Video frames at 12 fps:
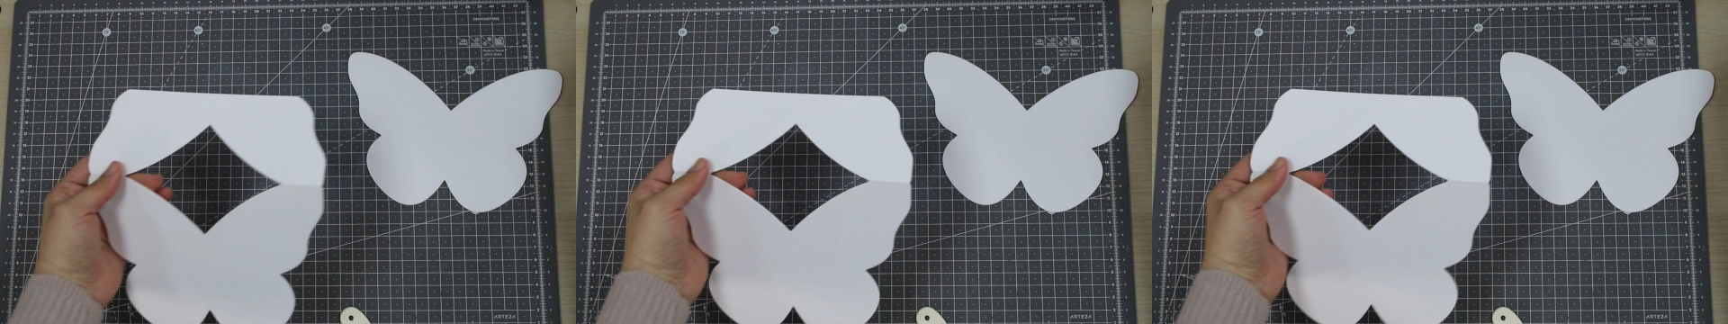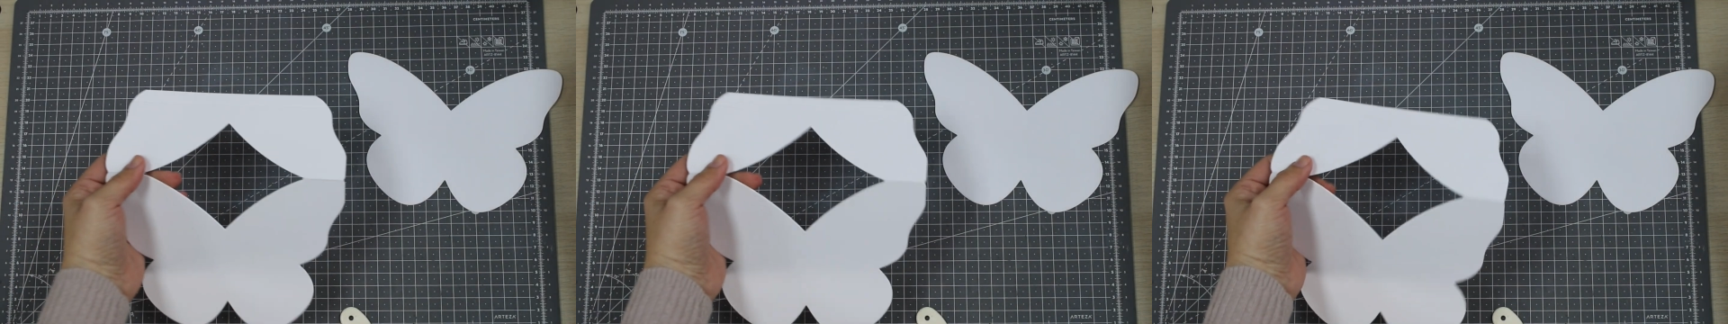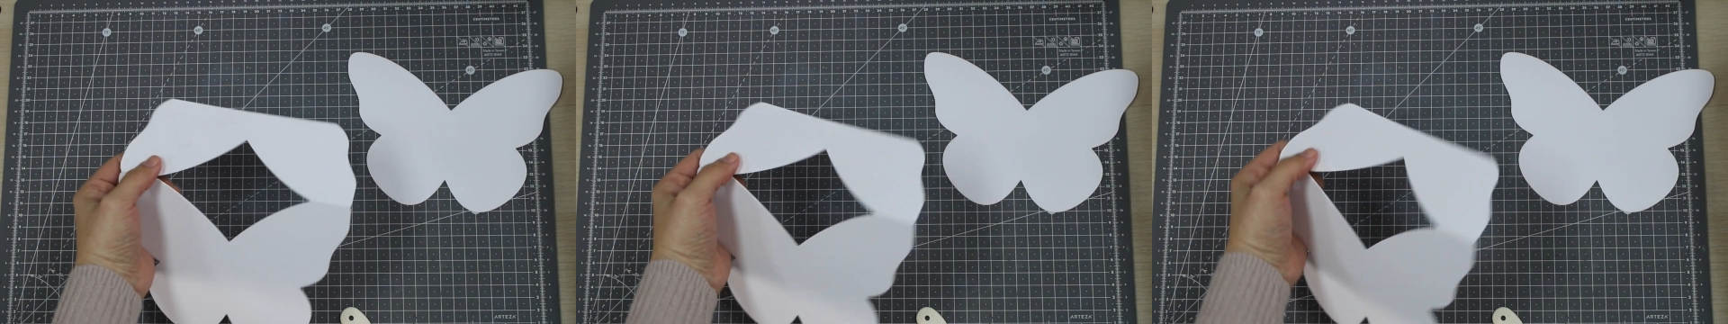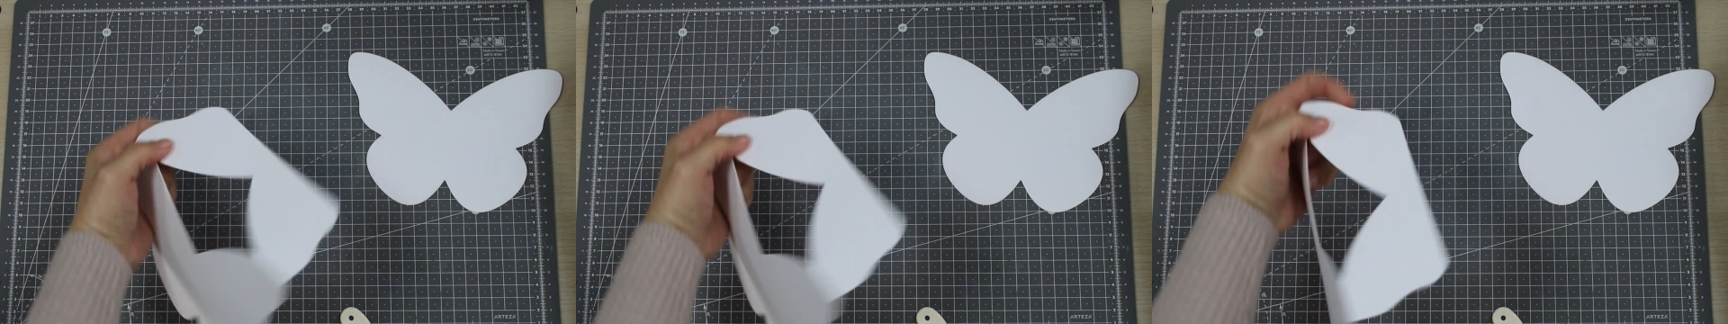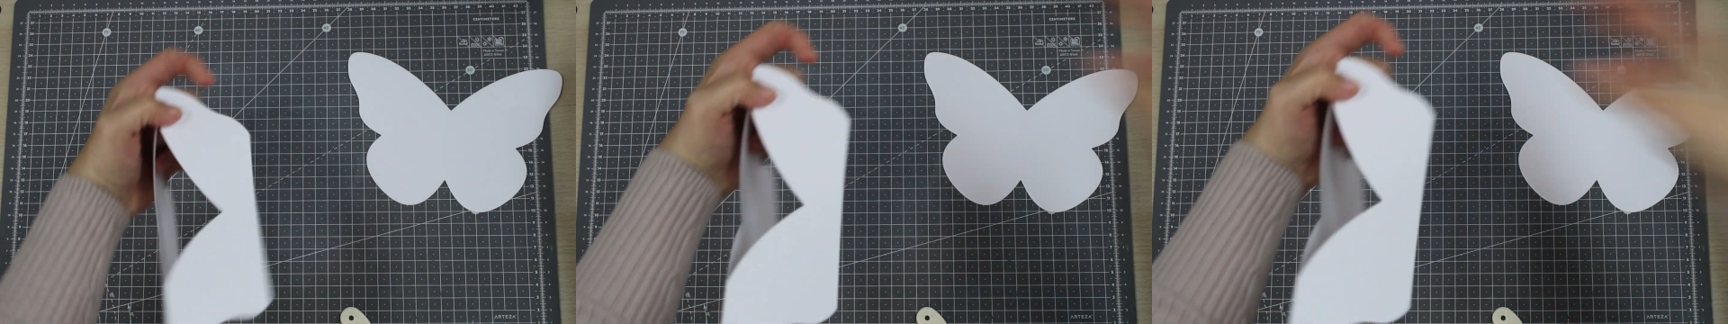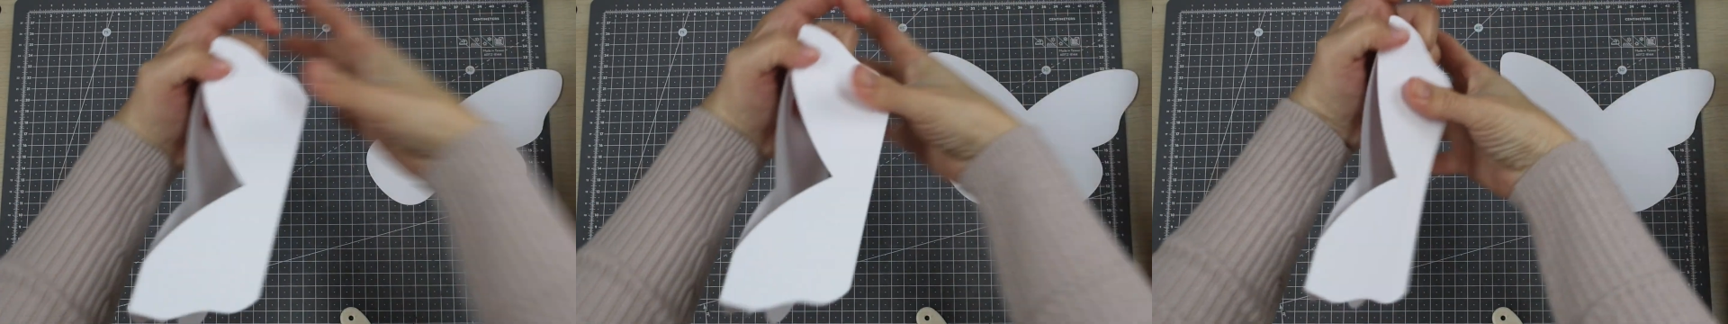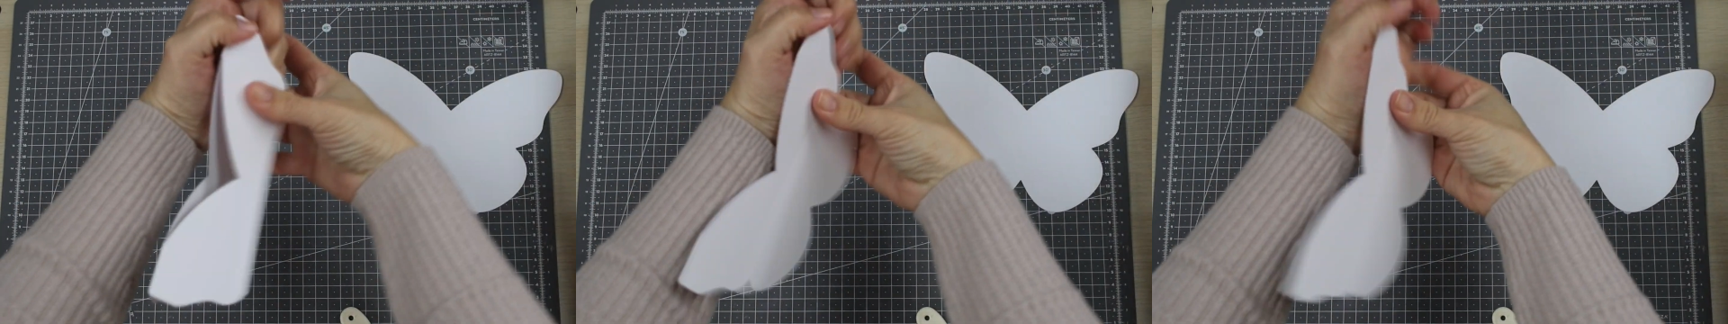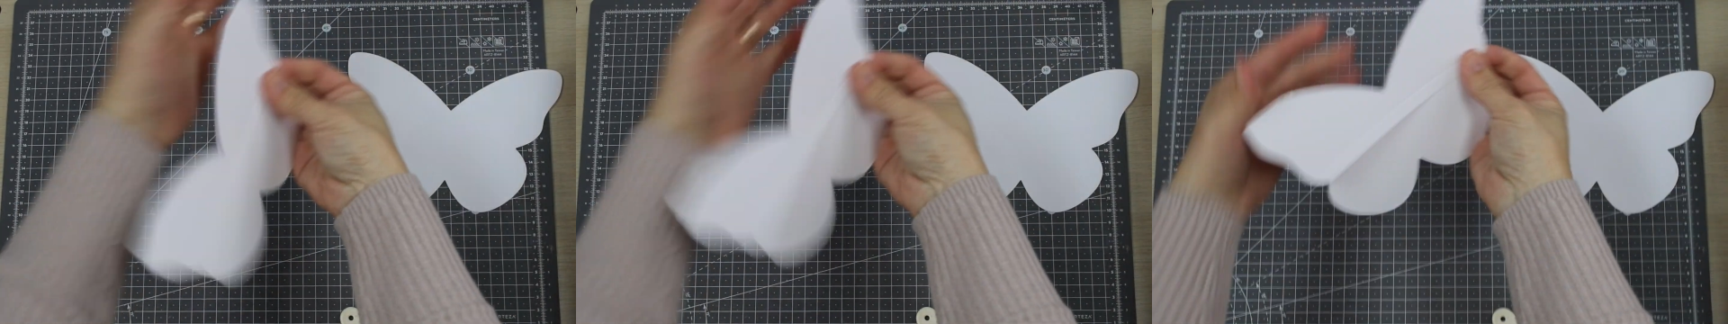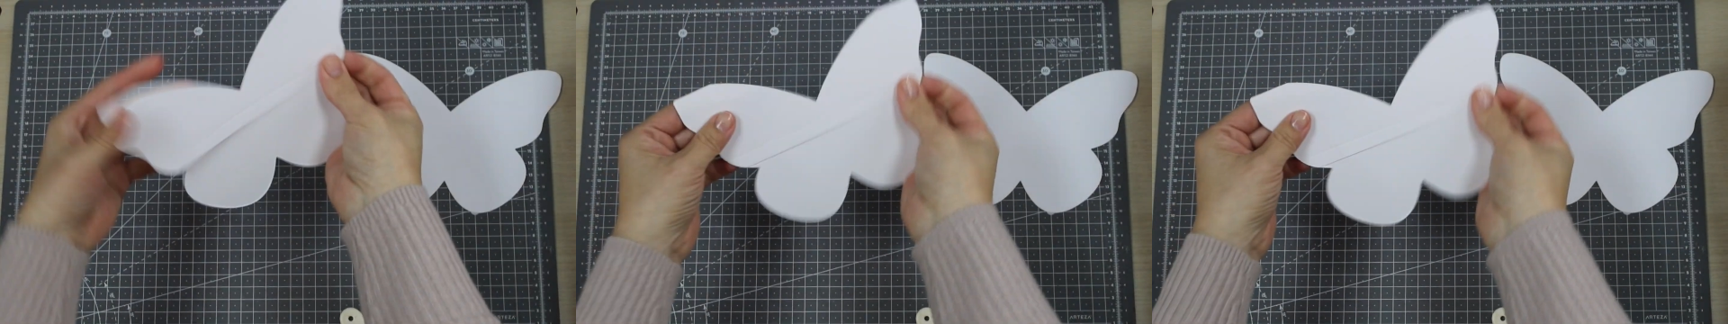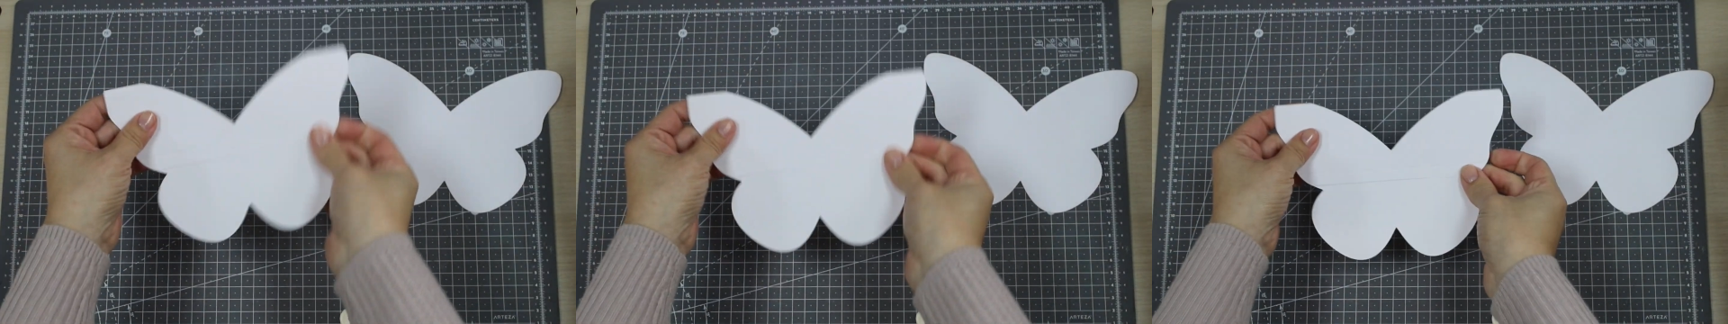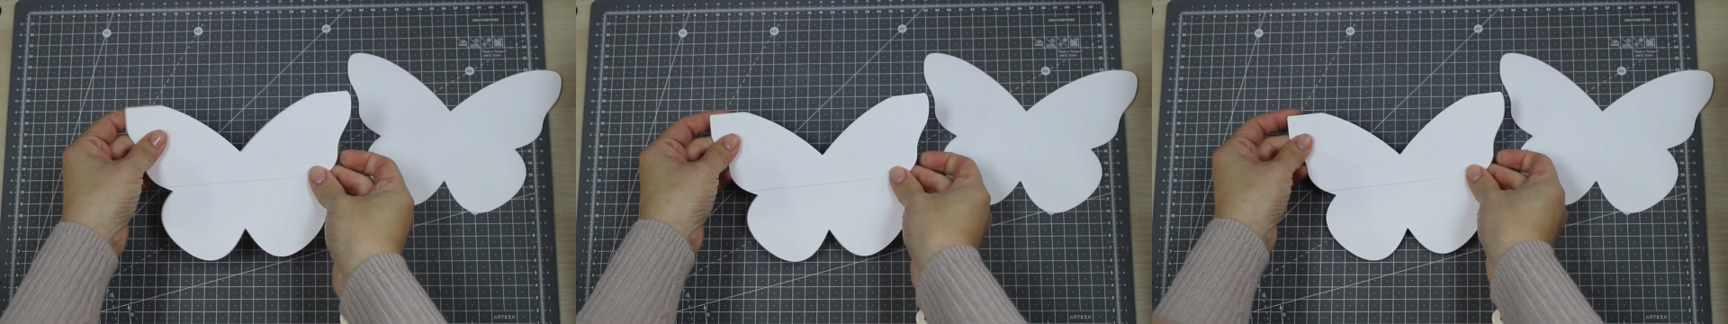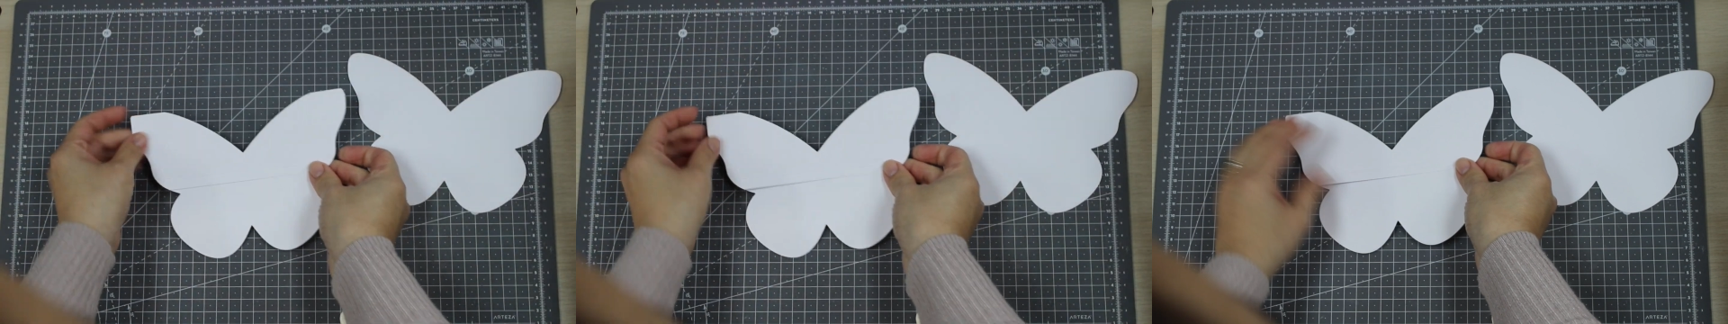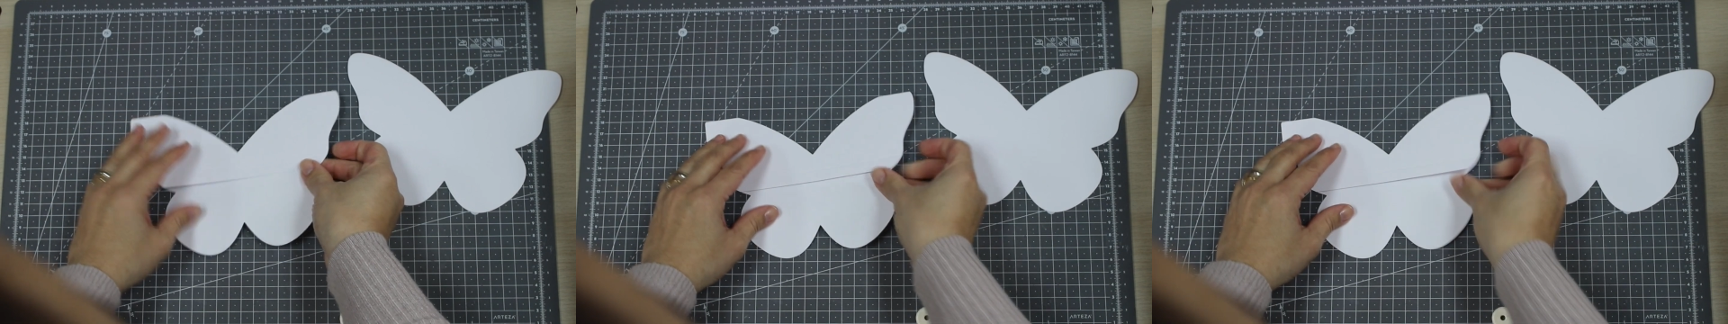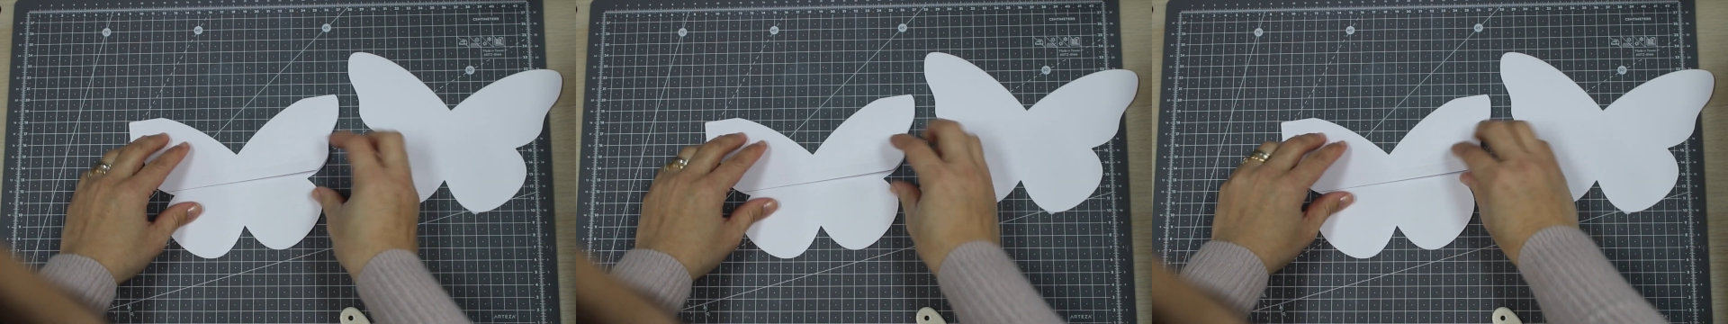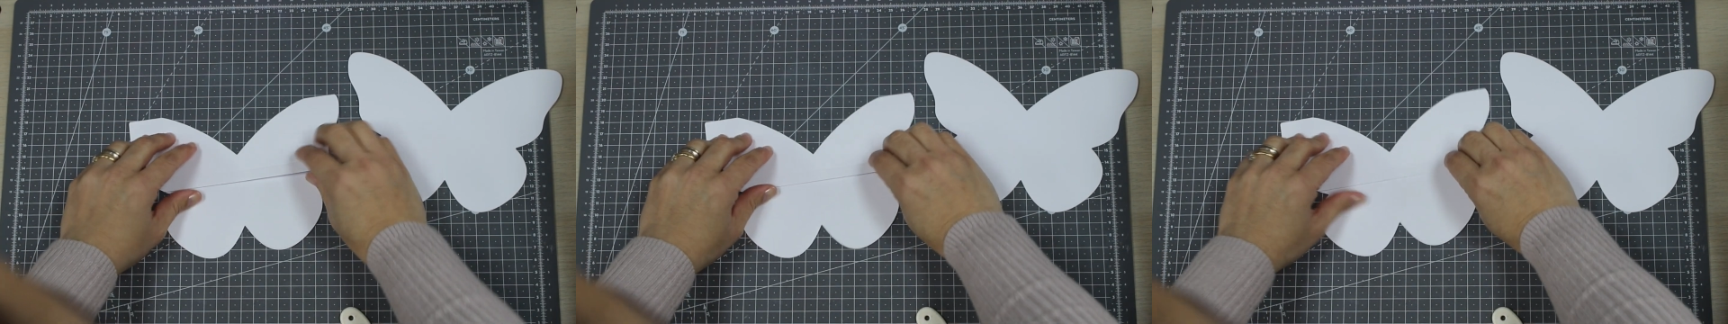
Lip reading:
Nobody's mouth can be seen.